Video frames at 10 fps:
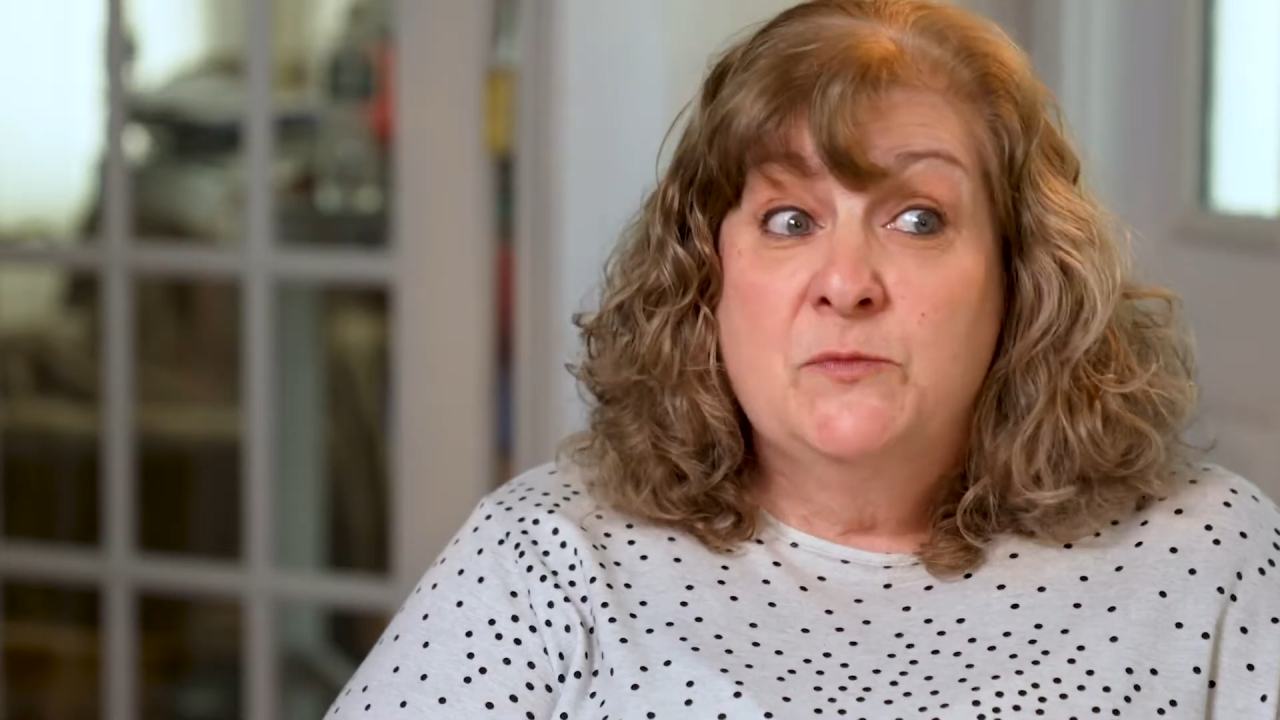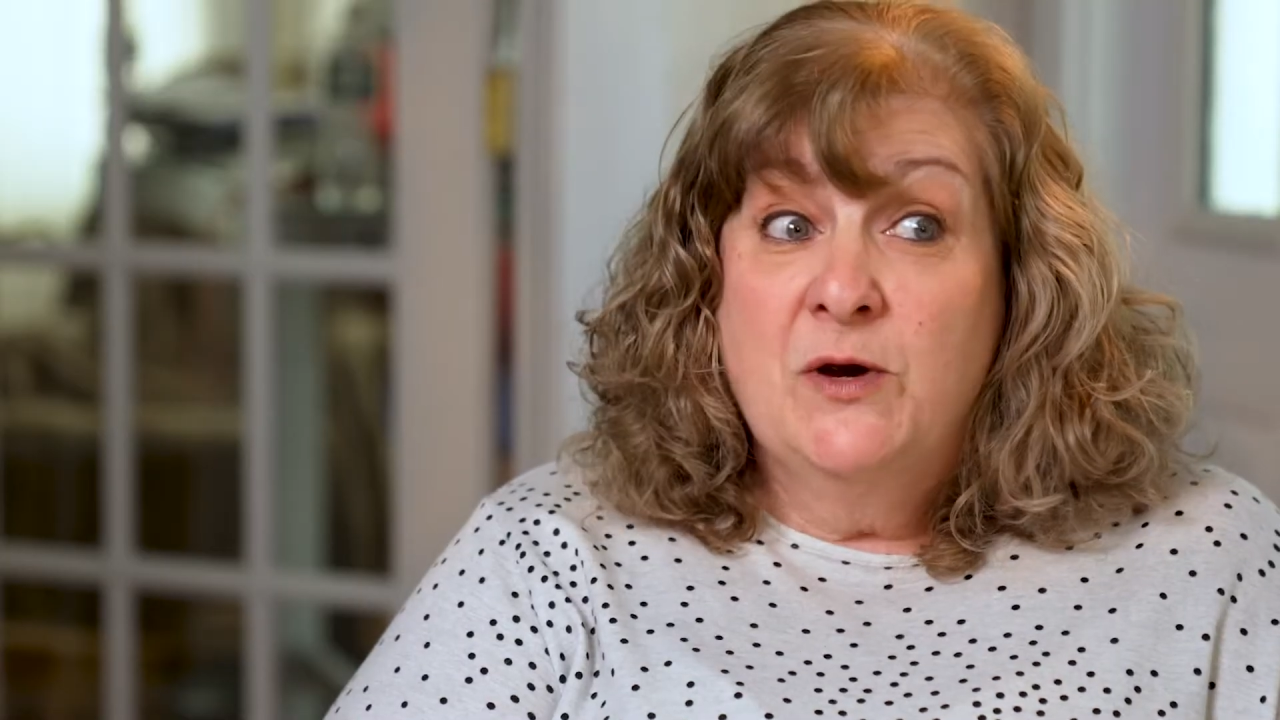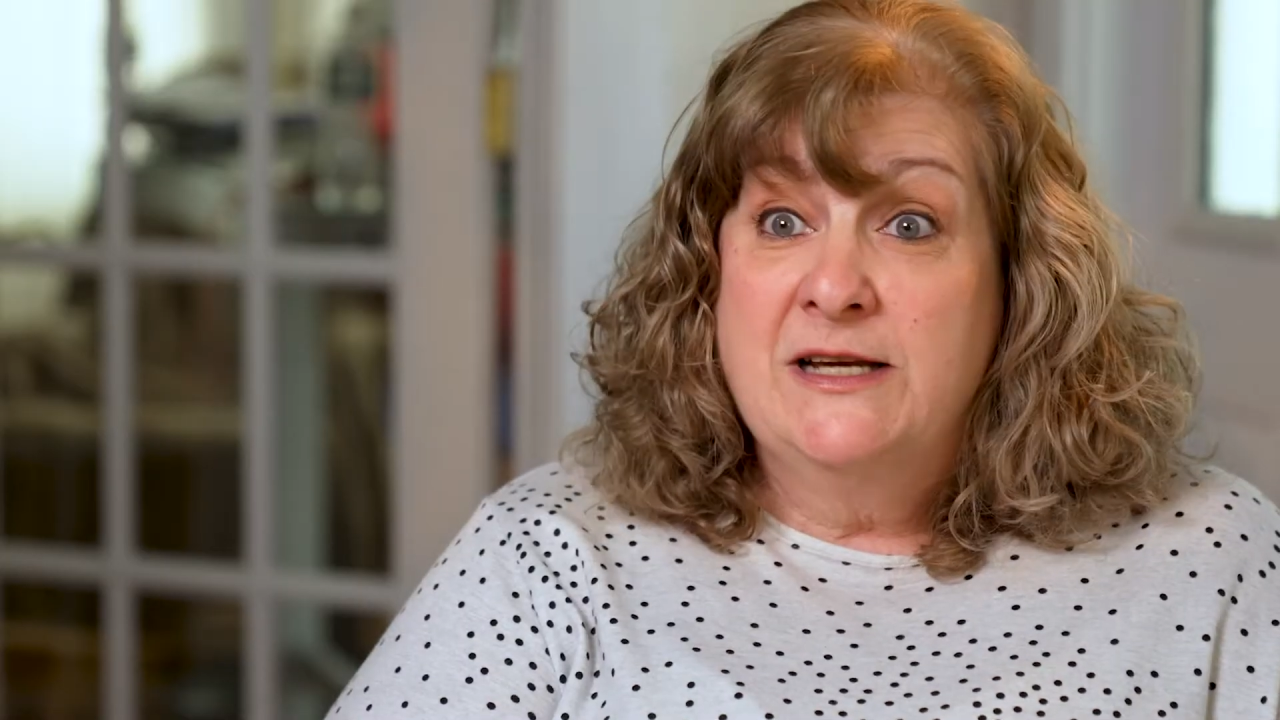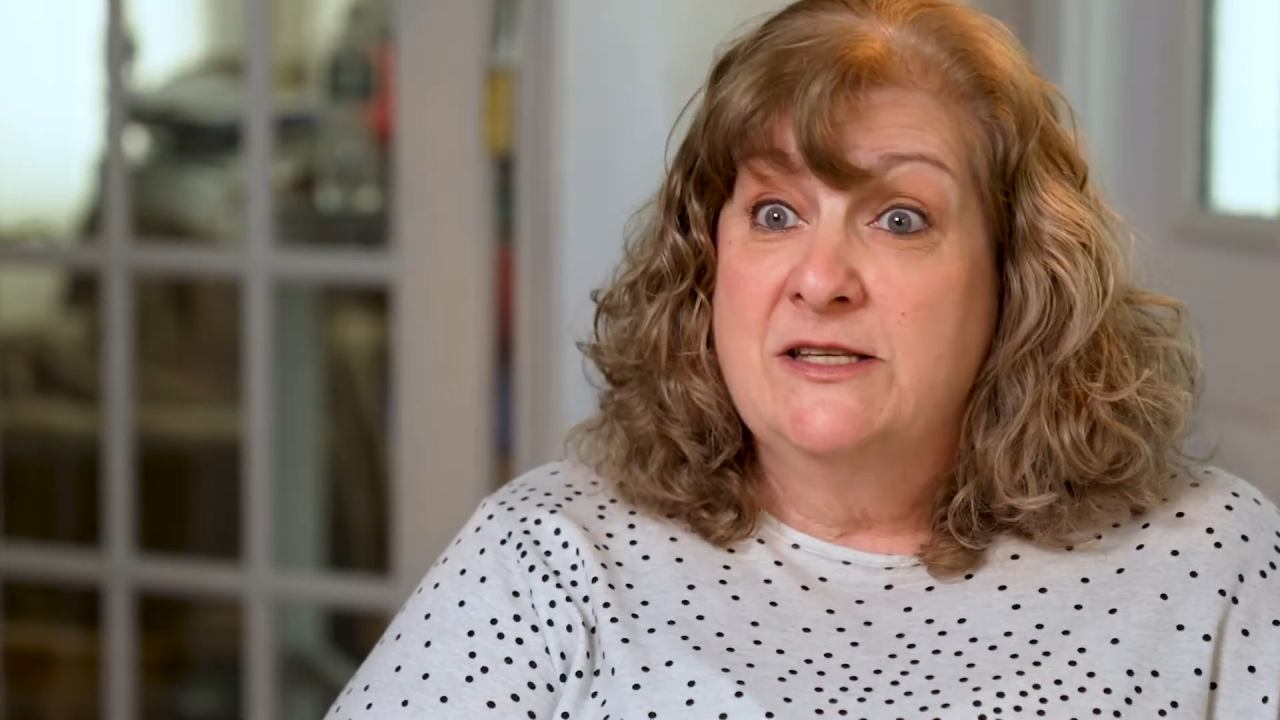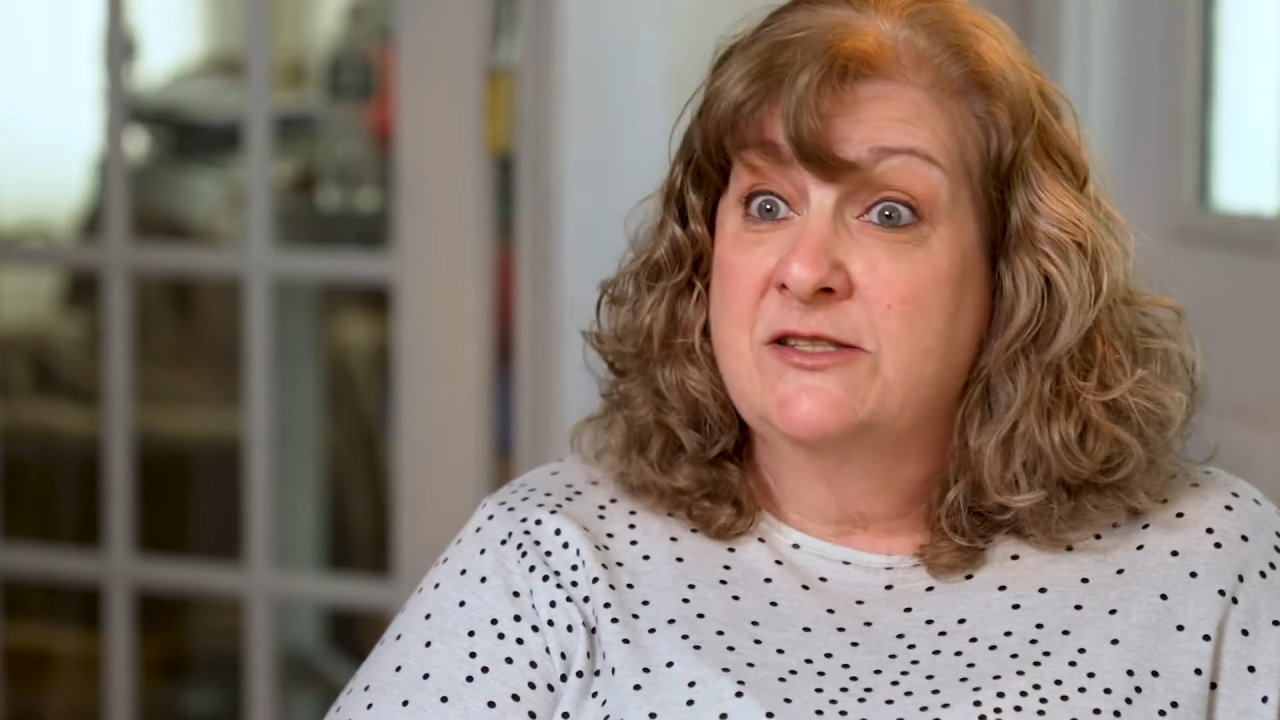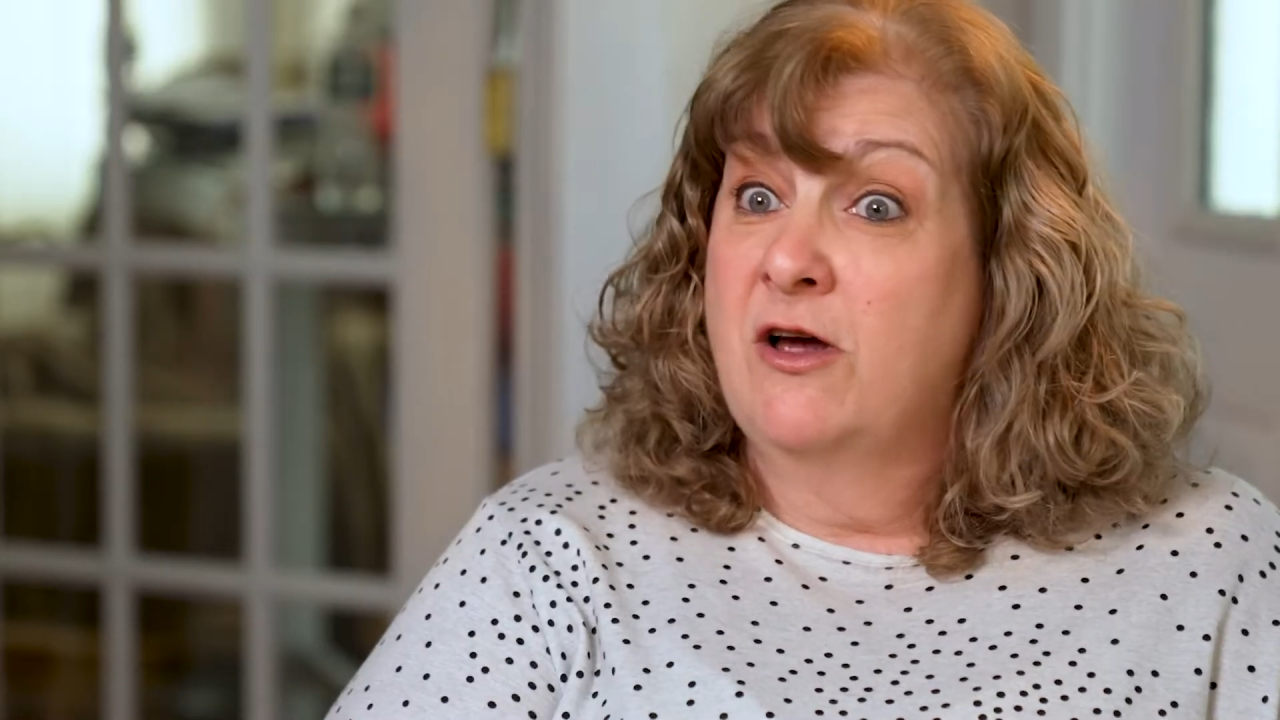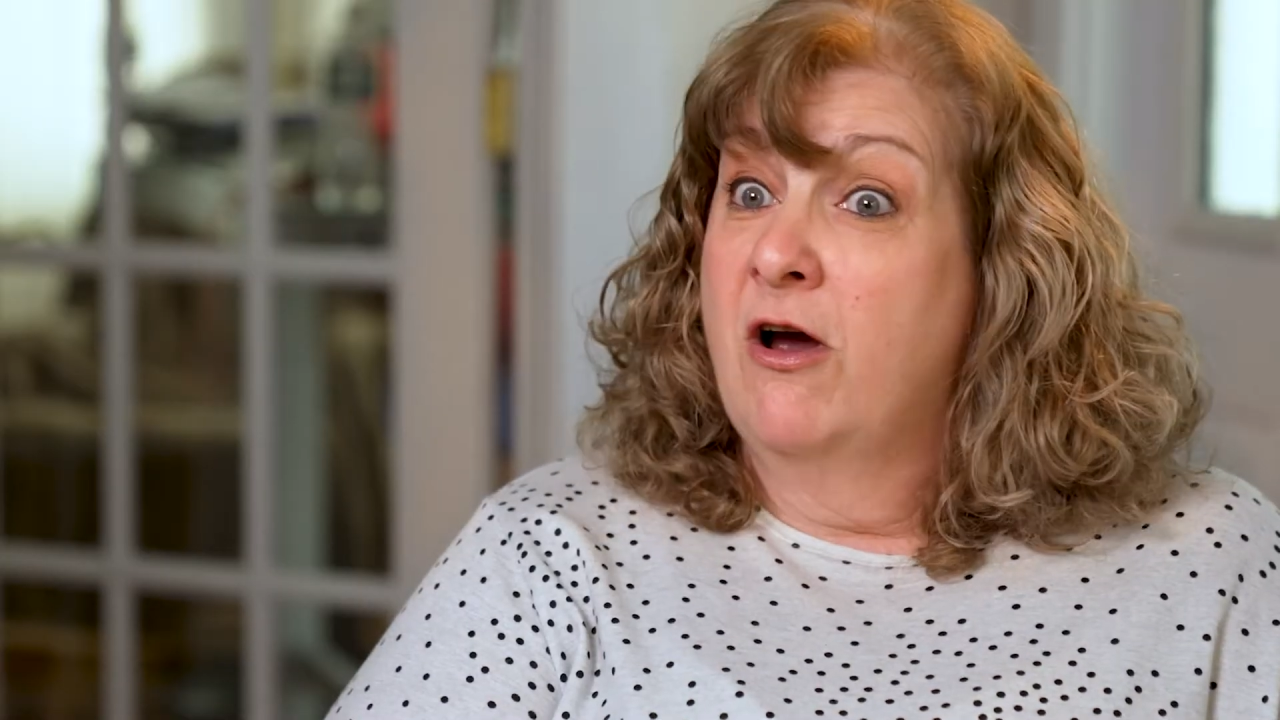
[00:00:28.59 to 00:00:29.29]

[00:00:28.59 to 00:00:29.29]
prices